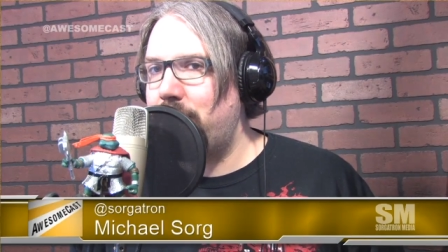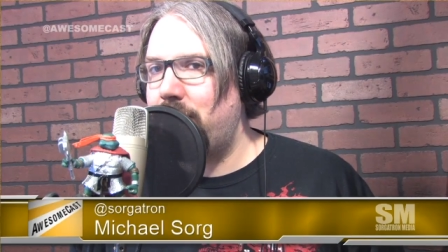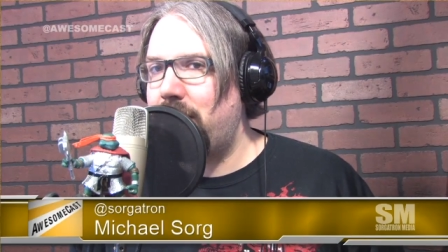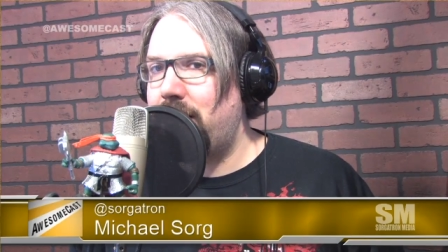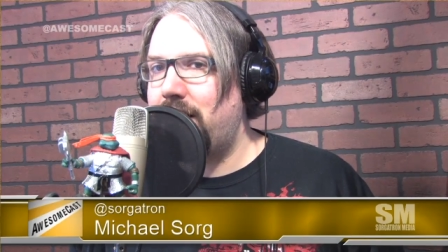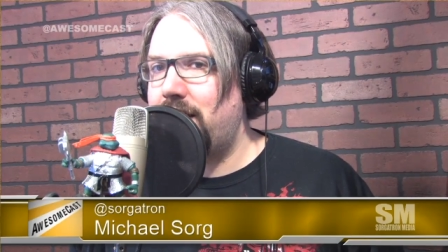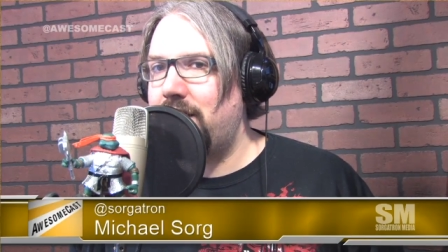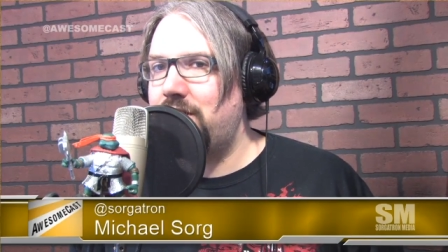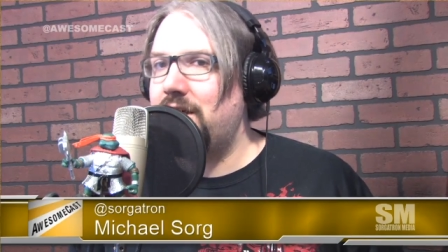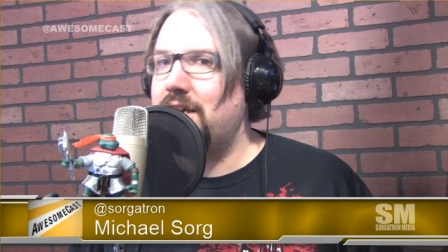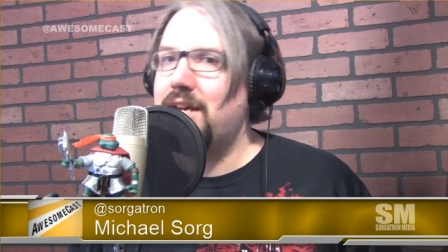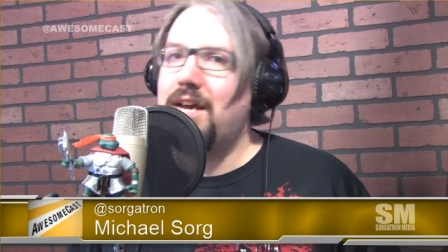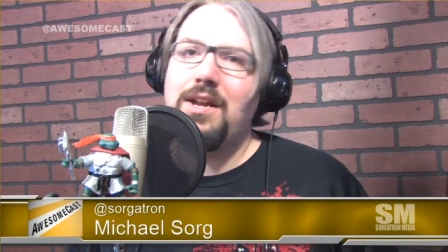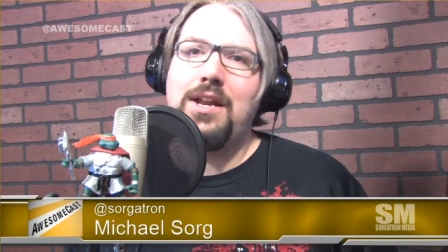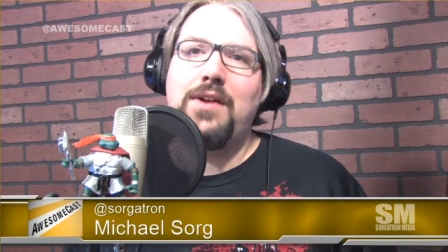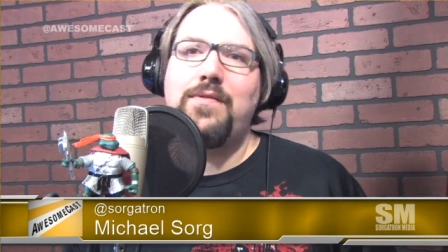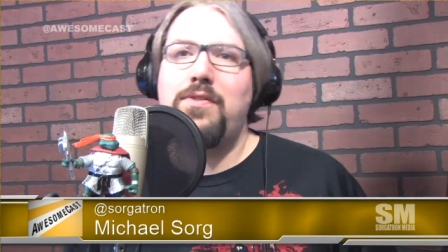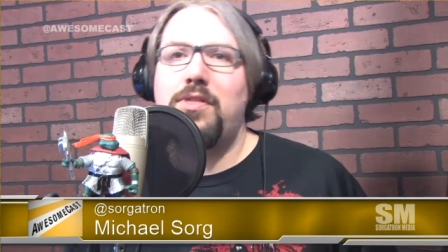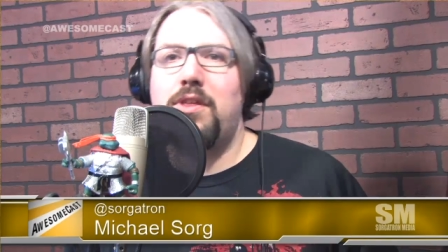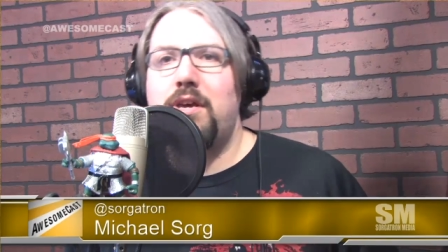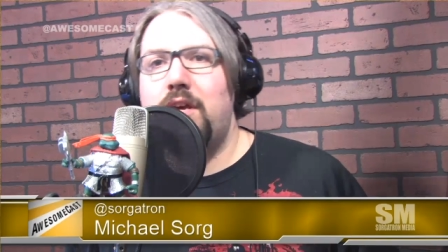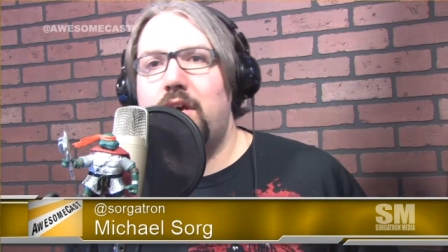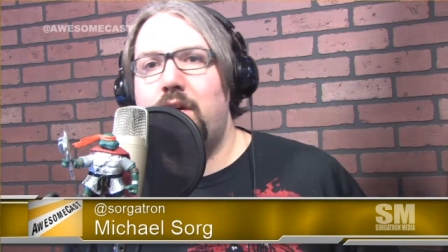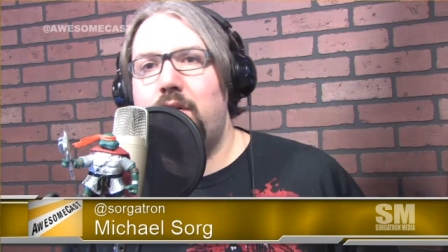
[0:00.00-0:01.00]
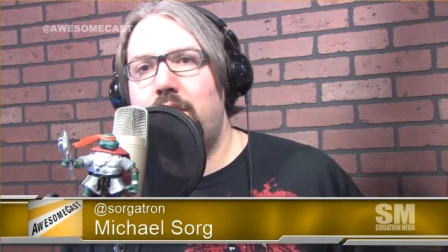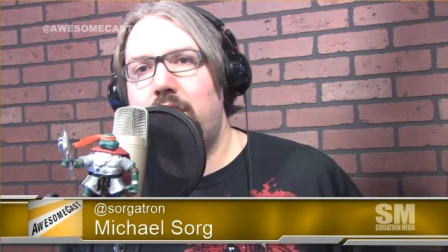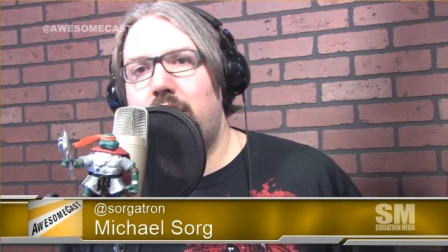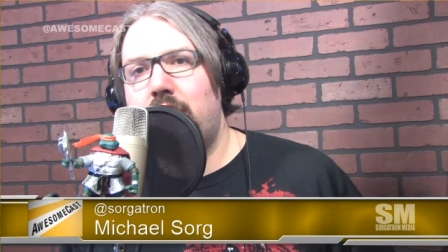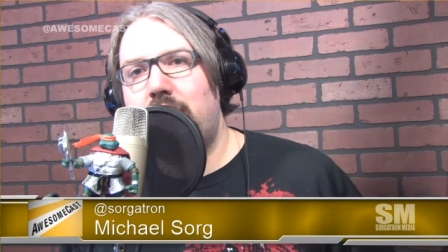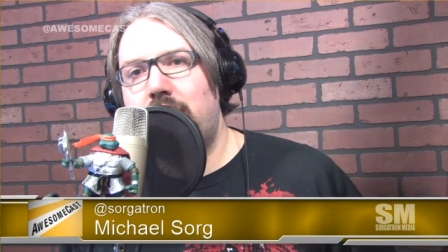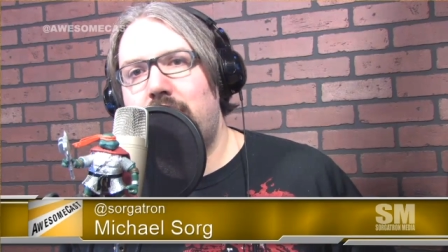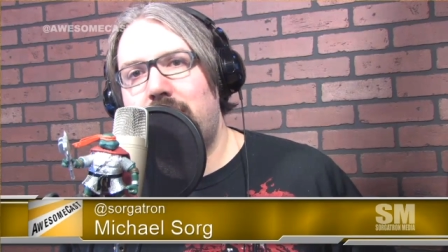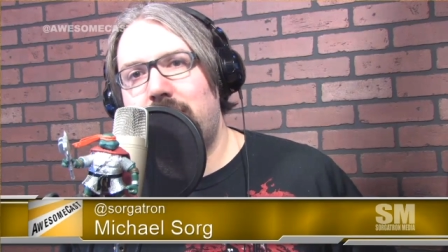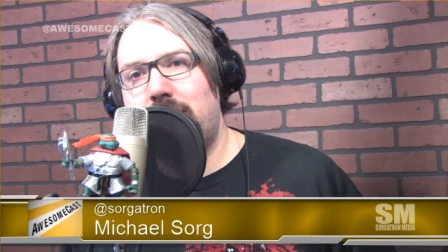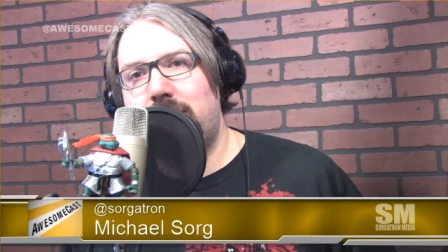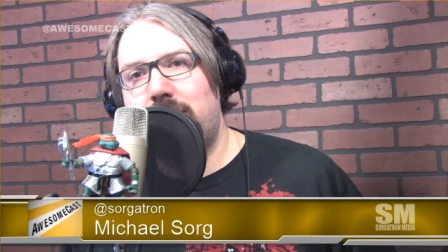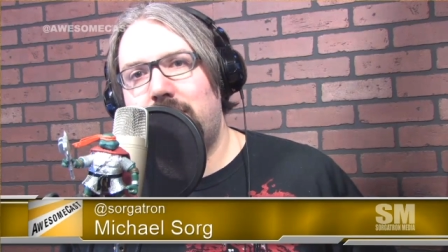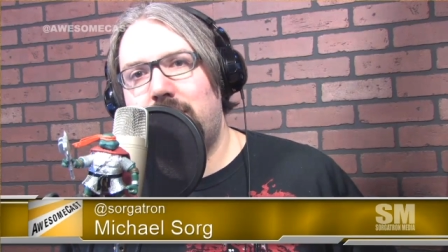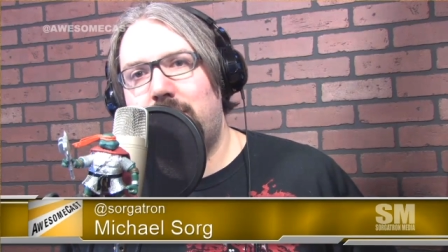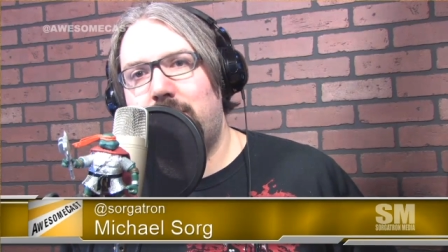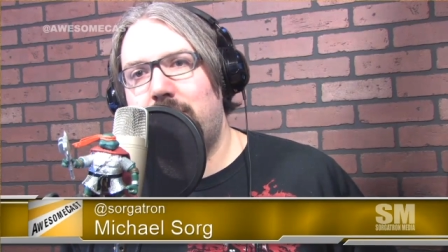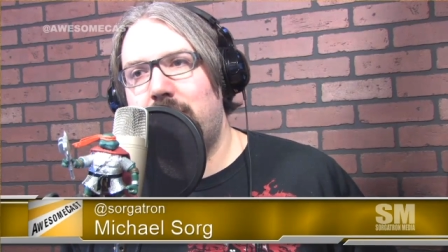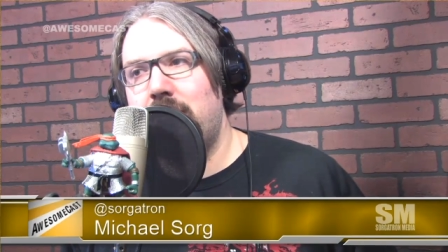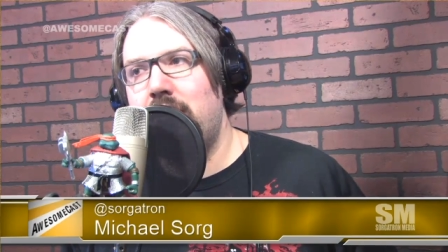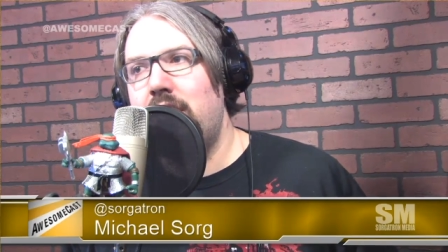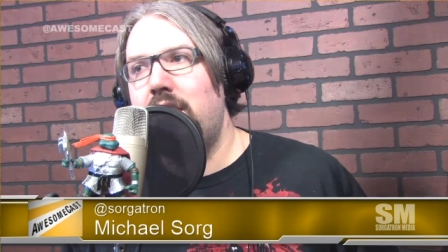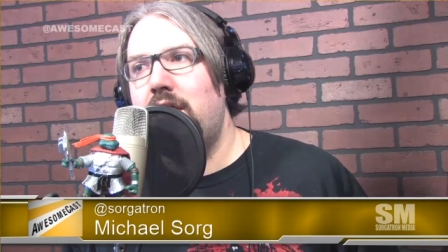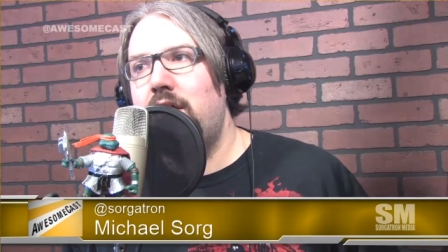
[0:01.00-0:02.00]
Uh, check out everything going on and some